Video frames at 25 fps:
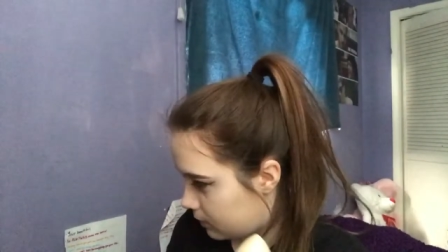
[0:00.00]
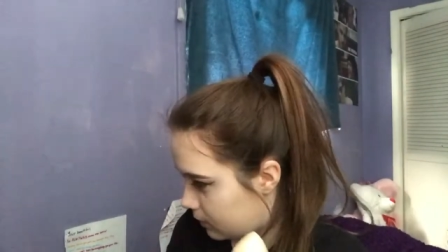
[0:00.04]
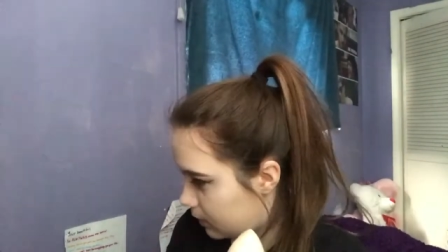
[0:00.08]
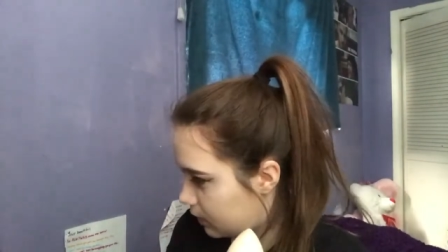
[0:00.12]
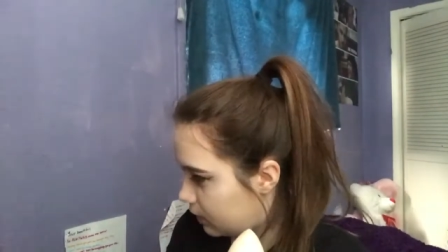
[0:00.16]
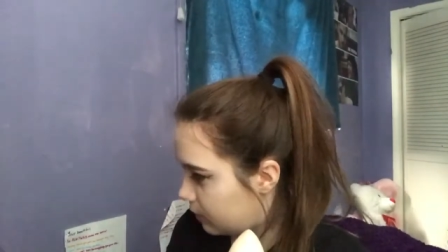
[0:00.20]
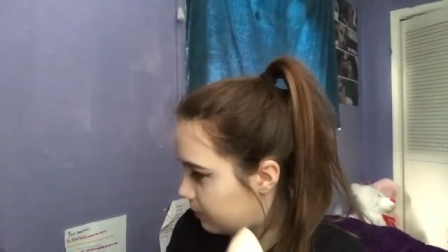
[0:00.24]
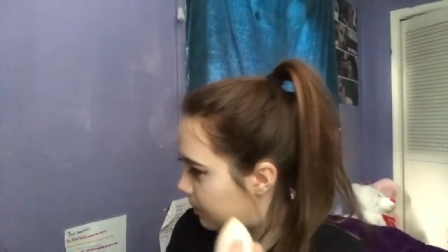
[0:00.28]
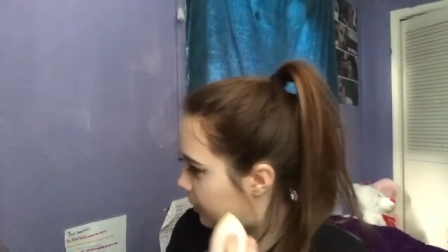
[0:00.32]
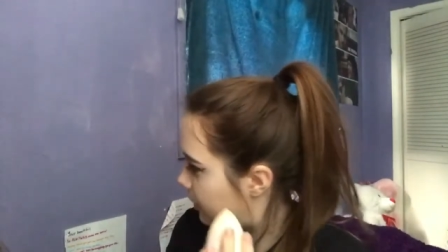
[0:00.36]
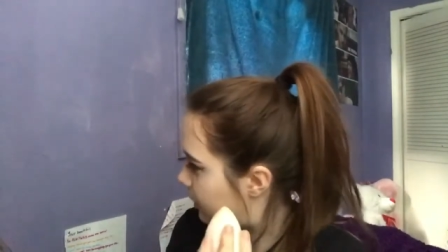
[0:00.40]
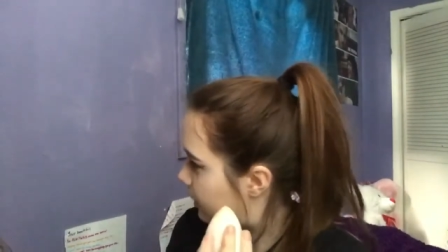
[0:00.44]

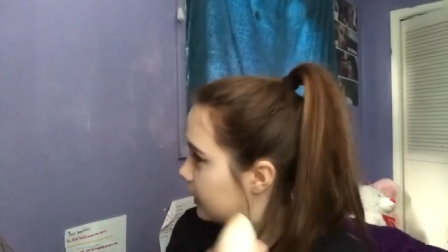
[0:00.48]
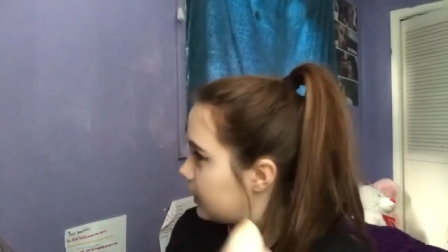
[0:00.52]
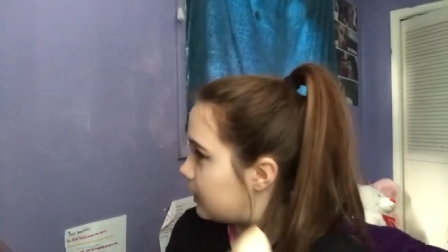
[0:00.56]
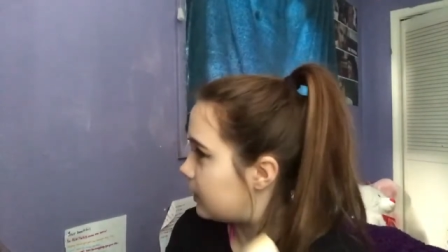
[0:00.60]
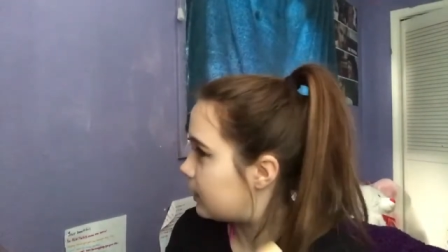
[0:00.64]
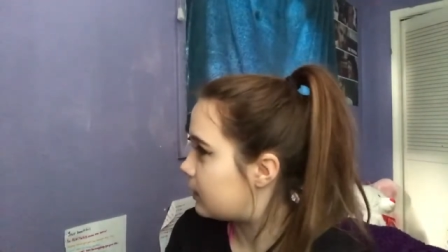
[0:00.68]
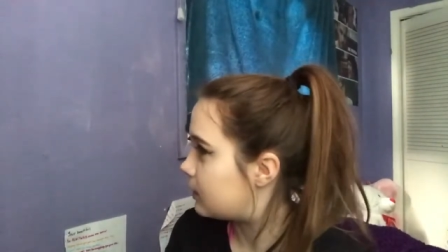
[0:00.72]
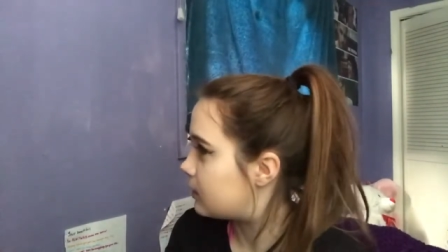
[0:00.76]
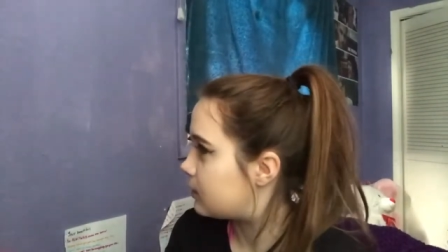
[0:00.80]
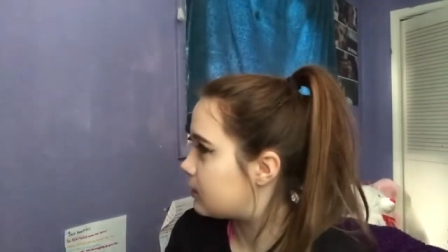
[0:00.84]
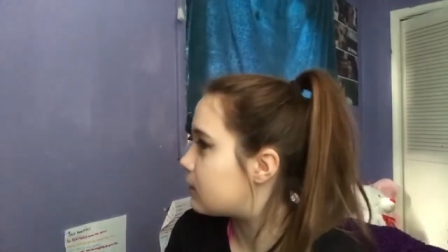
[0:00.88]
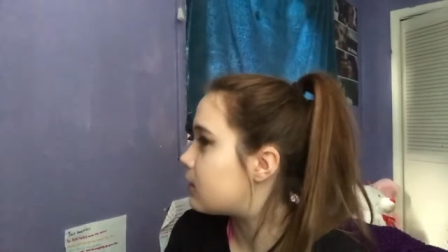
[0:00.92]
It's
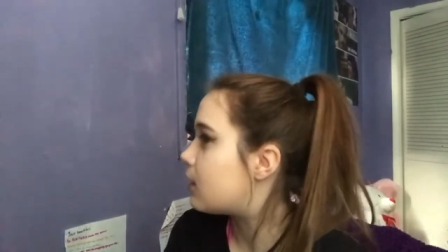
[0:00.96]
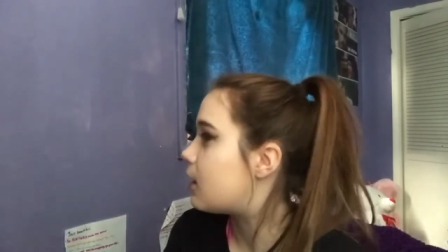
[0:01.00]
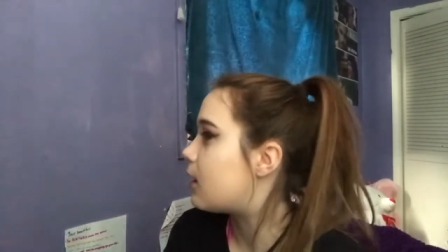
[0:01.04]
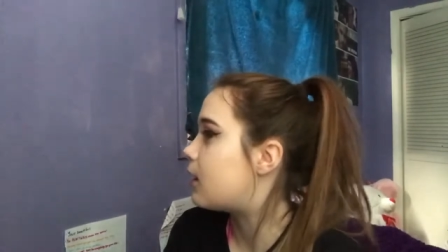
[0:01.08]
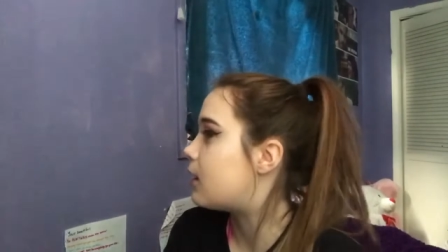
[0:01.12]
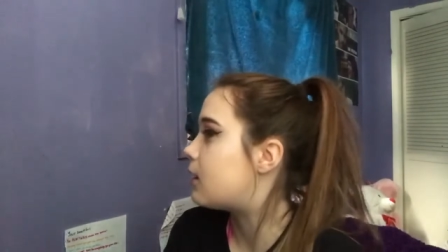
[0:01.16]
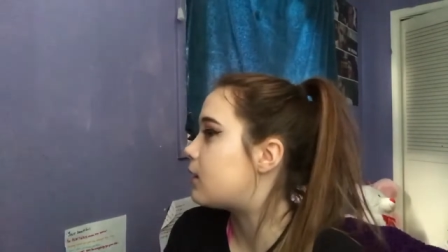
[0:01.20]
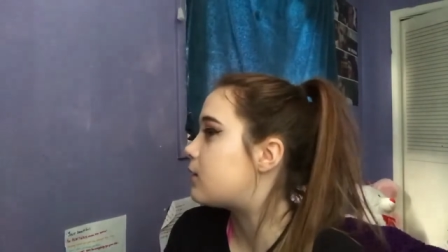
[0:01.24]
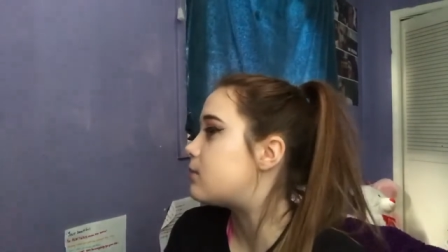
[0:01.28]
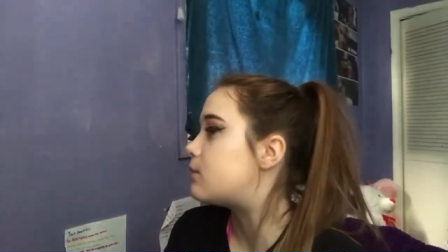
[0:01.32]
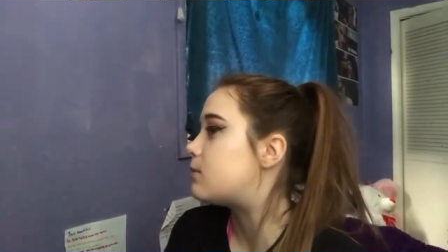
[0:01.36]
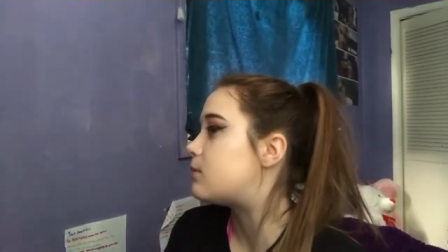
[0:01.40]
pretty. It's
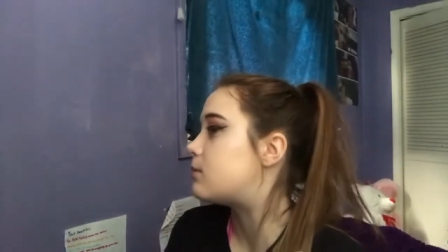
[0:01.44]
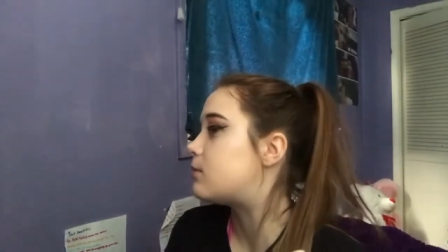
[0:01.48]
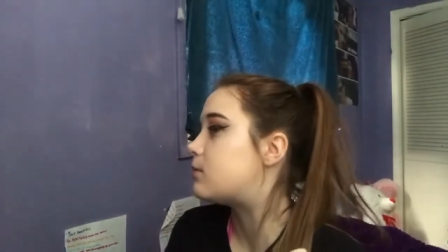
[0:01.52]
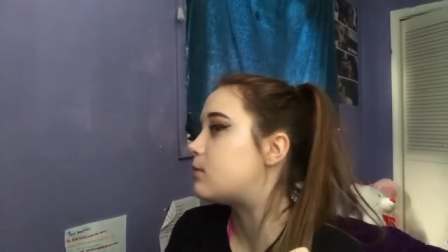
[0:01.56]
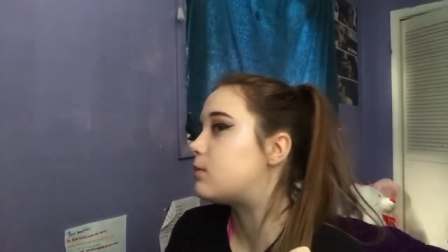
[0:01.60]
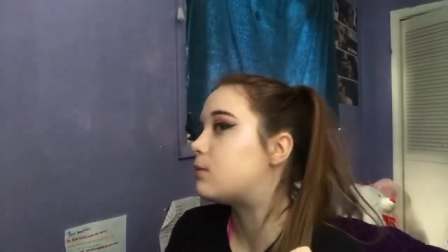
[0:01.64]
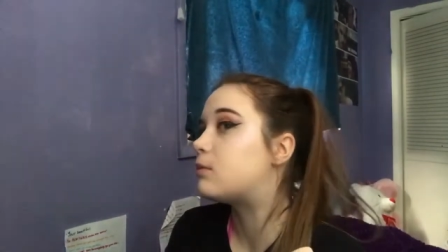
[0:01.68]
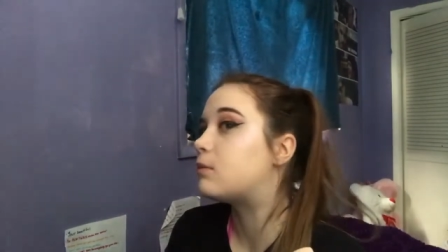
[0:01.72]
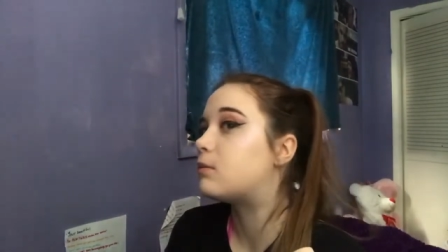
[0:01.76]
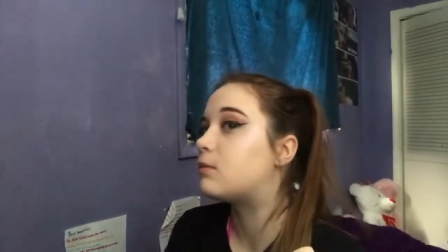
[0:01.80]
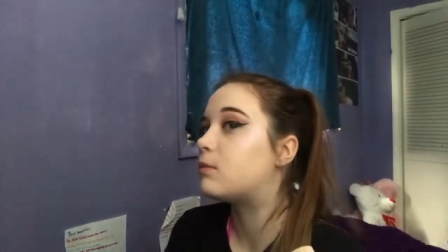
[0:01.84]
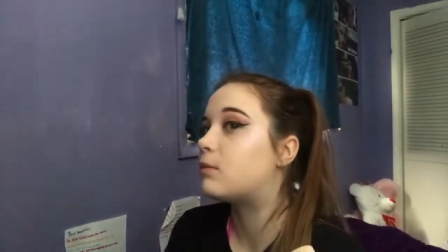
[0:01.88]
not
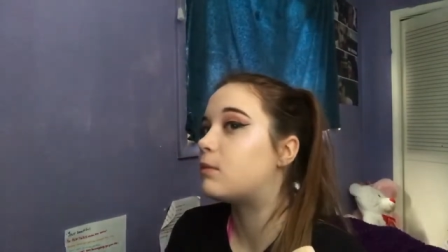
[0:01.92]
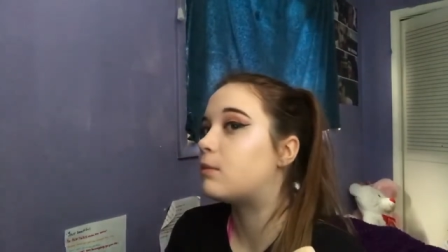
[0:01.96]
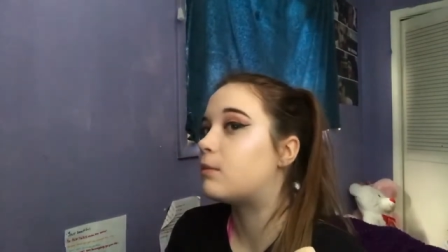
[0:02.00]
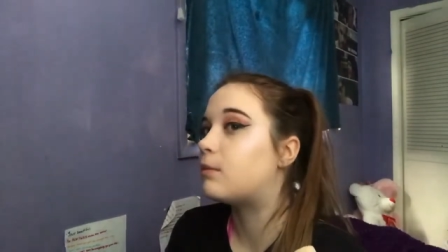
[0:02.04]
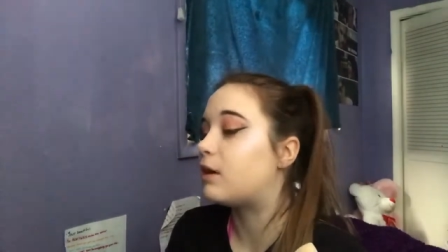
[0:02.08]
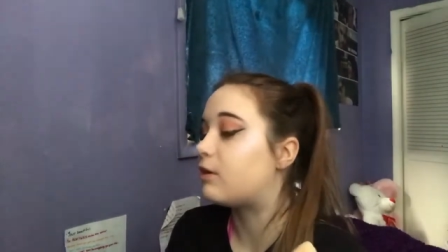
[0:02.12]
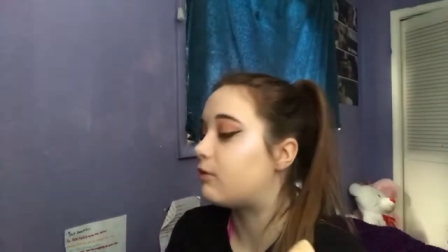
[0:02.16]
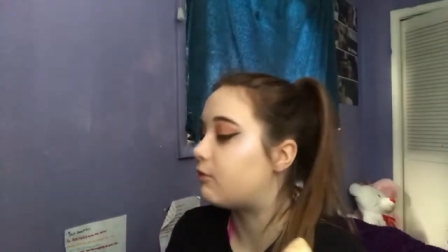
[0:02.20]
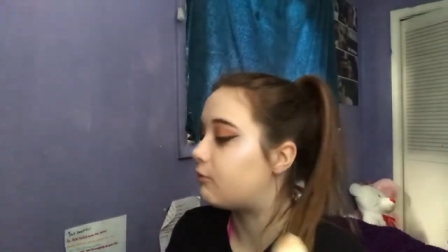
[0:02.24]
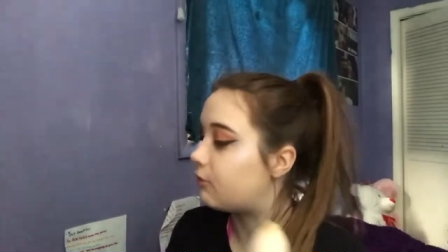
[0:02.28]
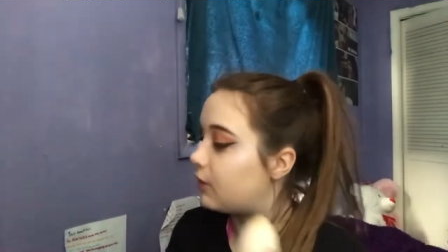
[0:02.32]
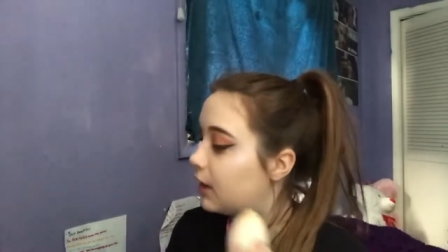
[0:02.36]

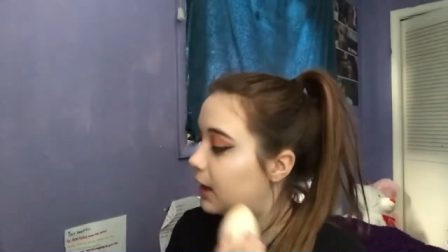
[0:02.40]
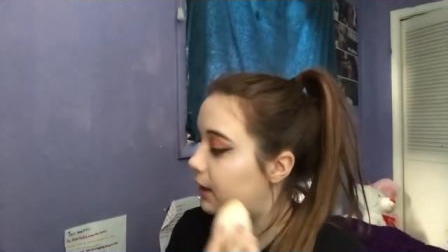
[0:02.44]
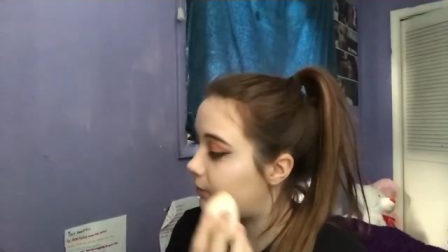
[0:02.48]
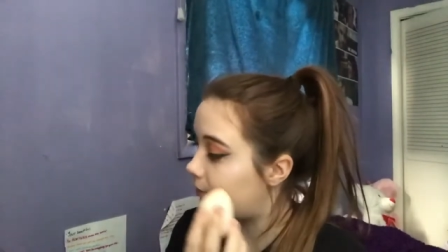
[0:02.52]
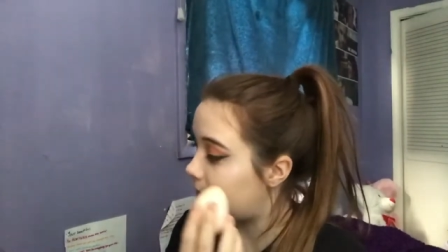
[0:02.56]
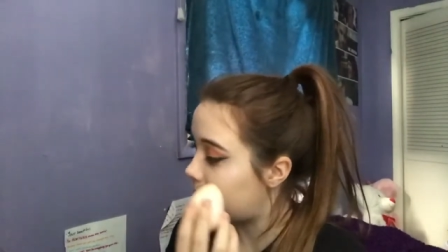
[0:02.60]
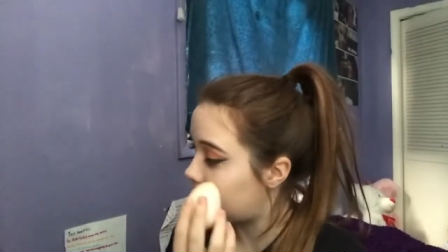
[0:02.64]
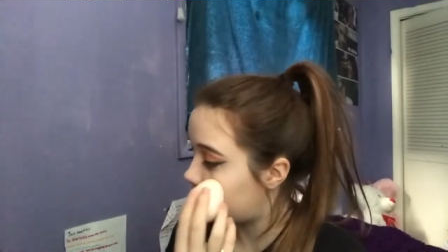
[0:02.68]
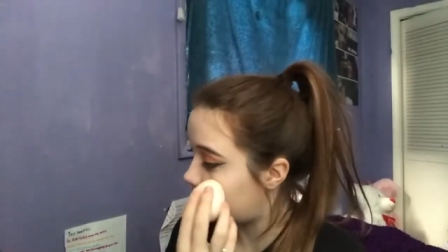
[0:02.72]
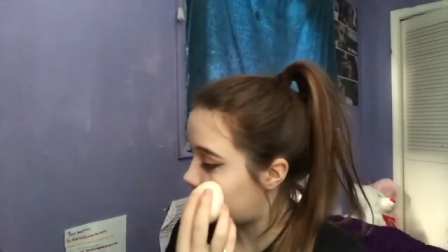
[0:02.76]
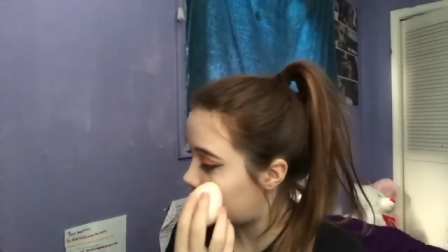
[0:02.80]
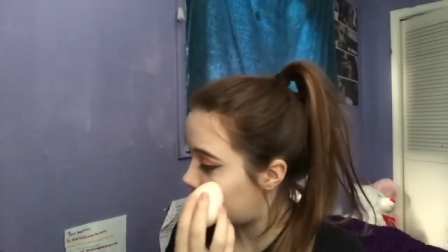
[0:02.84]
my
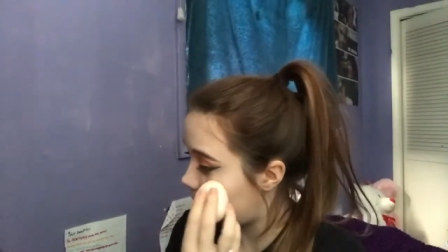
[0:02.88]
favorite